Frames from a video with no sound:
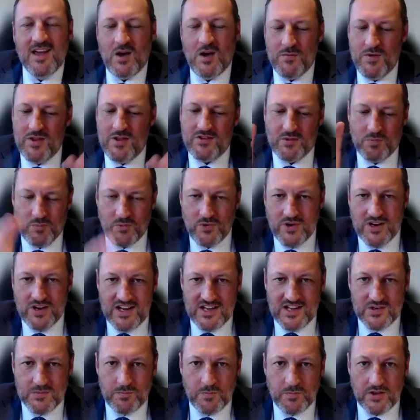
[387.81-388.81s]
I mean, it's a
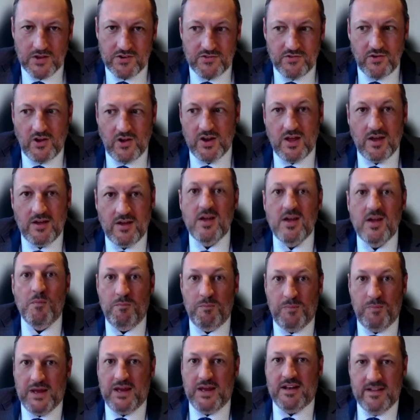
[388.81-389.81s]
breach, but it's not a
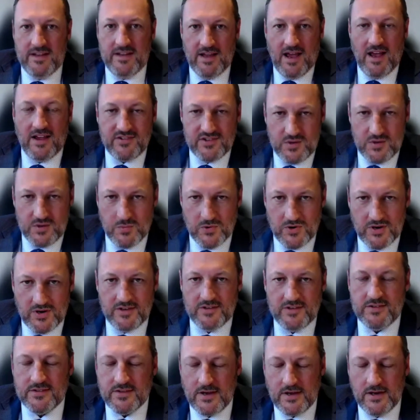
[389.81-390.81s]
big nasty
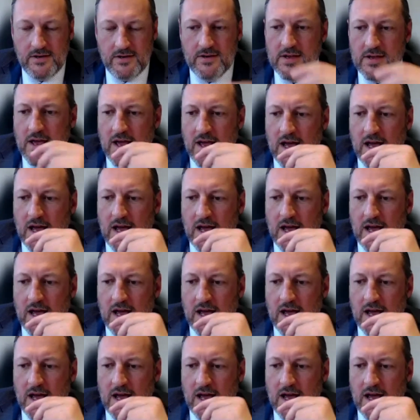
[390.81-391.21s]
breach. So